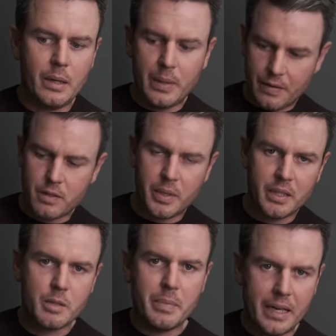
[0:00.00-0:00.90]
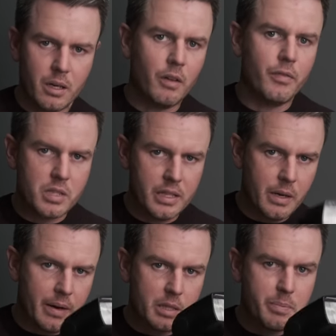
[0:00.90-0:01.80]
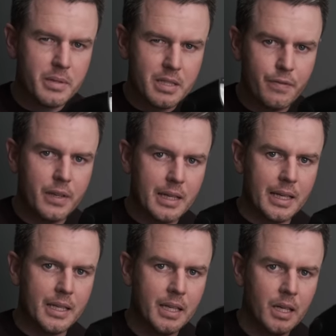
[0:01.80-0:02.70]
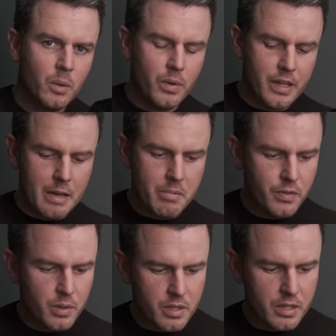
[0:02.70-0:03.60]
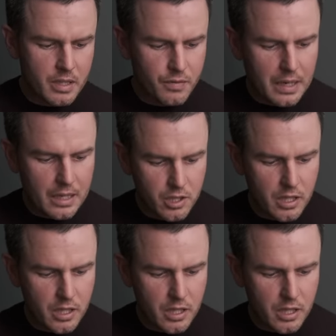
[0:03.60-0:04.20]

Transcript: I would have to bring this bag and obviously go out specifically with the aim of using this flash.